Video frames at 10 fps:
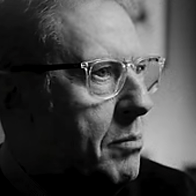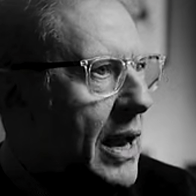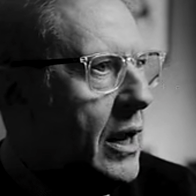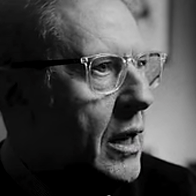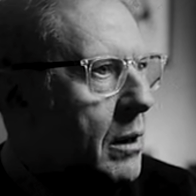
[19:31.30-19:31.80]

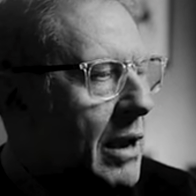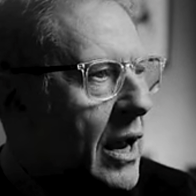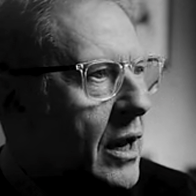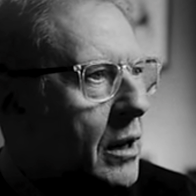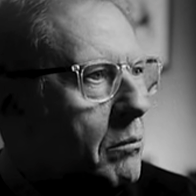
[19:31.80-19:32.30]
bang,
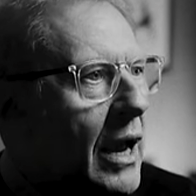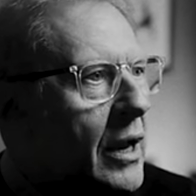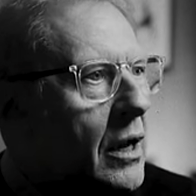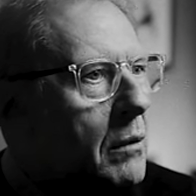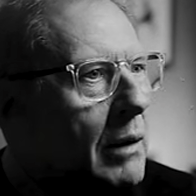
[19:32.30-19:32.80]
bang,
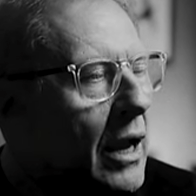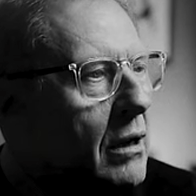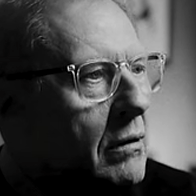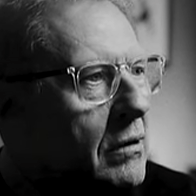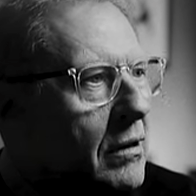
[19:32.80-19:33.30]
bang,
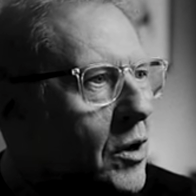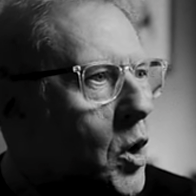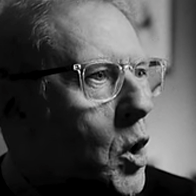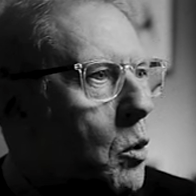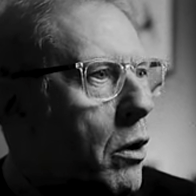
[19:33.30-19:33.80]
bang.
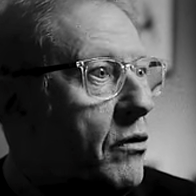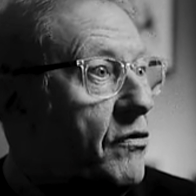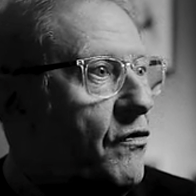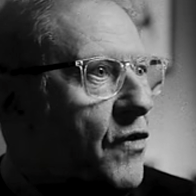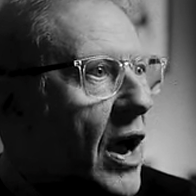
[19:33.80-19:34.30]
Whereas
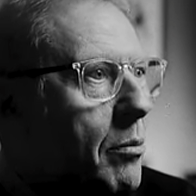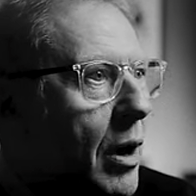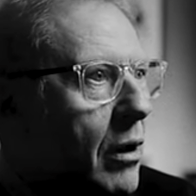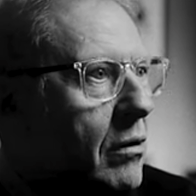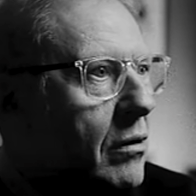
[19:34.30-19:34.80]

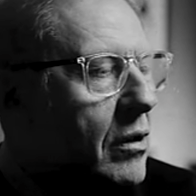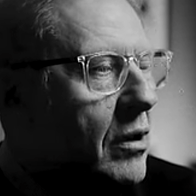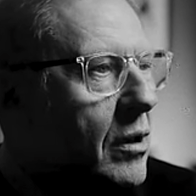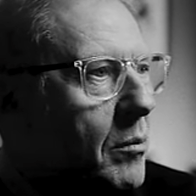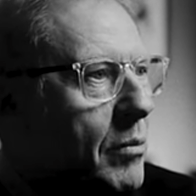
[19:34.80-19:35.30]
fibre,
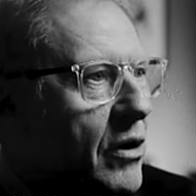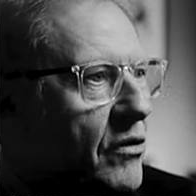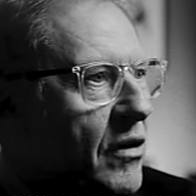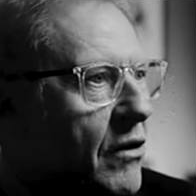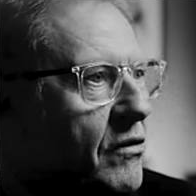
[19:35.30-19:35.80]

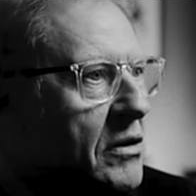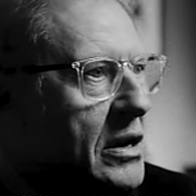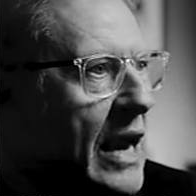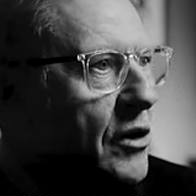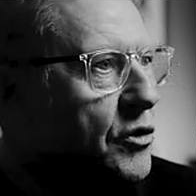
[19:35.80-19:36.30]
because it's
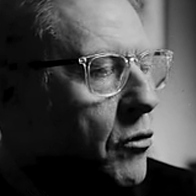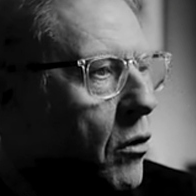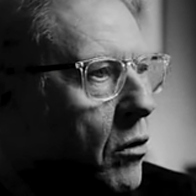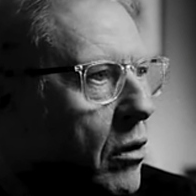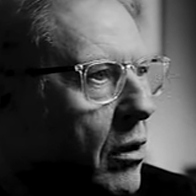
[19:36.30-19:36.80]

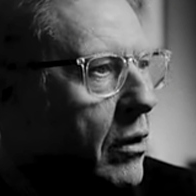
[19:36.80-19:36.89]
natural,